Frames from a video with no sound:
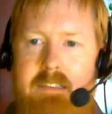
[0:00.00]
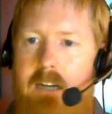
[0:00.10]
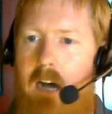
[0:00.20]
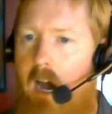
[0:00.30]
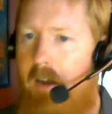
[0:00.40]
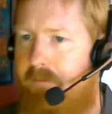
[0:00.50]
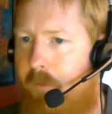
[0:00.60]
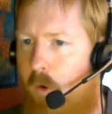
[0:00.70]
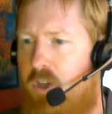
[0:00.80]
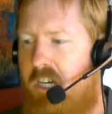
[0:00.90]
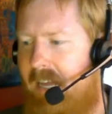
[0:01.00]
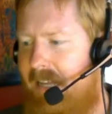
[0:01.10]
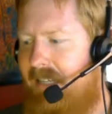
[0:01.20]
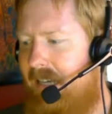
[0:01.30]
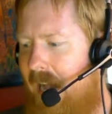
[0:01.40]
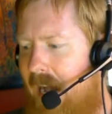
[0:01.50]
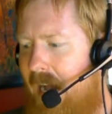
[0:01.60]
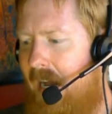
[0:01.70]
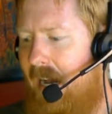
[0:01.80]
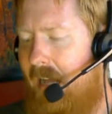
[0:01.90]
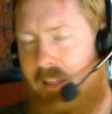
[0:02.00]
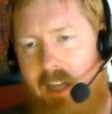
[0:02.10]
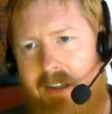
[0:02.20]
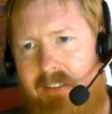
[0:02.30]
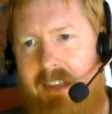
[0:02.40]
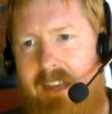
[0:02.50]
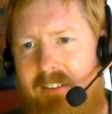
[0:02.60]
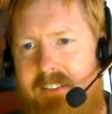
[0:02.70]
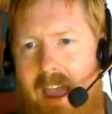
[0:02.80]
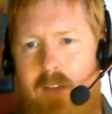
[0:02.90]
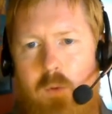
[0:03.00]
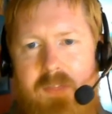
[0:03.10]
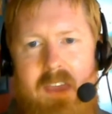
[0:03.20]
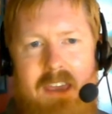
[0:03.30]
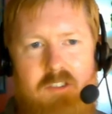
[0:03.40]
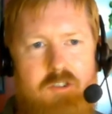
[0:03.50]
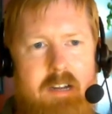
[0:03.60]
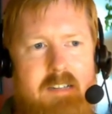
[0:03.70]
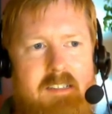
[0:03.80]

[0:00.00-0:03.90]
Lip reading: unfortunate luck that he's had with the injuries.